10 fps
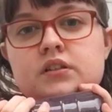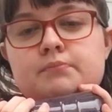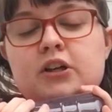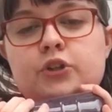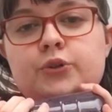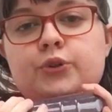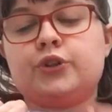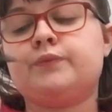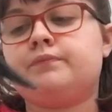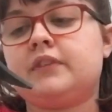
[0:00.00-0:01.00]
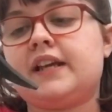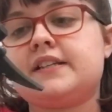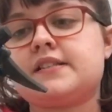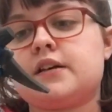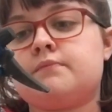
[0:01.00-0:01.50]
my glue gun
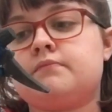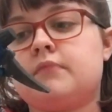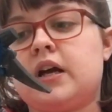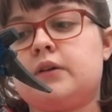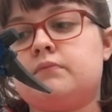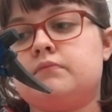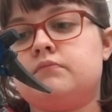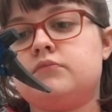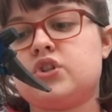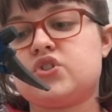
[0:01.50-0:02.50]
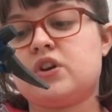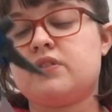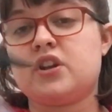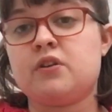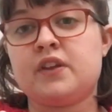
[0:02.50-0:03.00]
later, just so
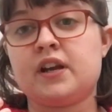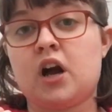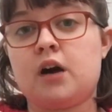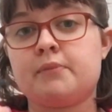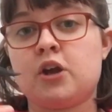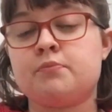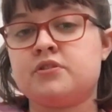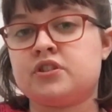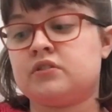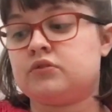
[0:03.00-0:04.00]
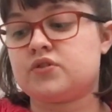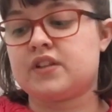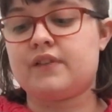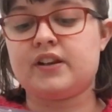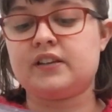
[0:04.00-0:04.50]
they know that it can't be opened and
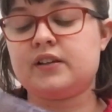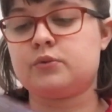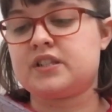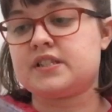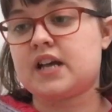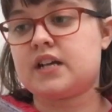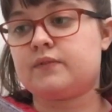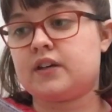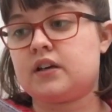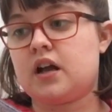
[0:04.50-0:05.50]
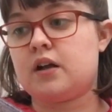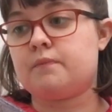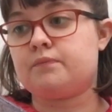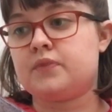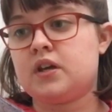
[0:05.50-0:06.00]
doesn't have any liquid inside of it.
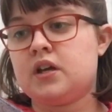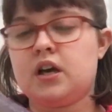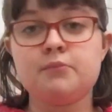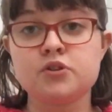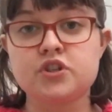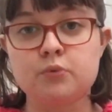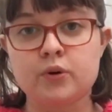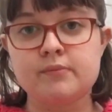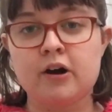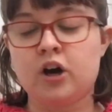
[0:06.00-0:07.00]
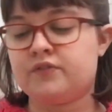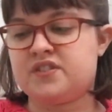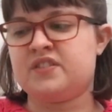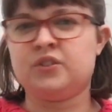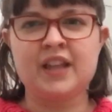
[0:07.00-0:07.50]
I'm not too worried about it.
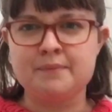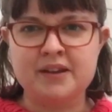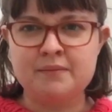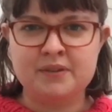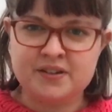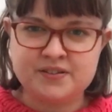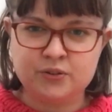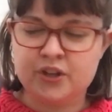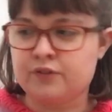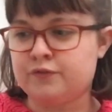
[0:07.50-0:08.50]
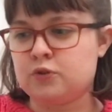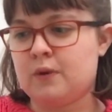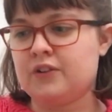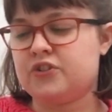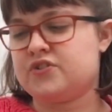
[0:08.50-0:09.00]
Obviously they'll let me in because they'll know full
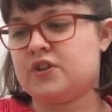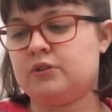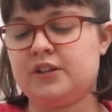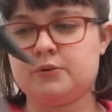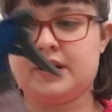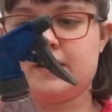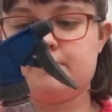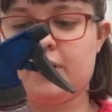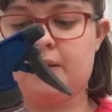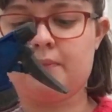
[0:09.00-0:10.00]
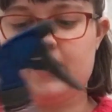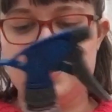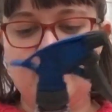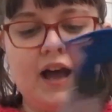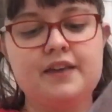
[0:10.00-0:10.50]
well that there's no liquid in it, but
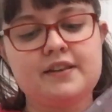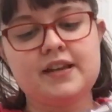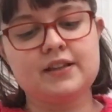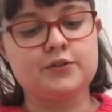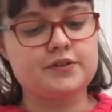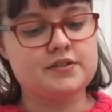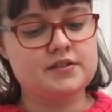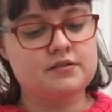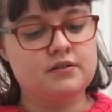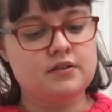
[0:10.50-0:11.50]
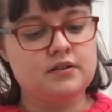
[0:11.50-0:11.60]
I think it looks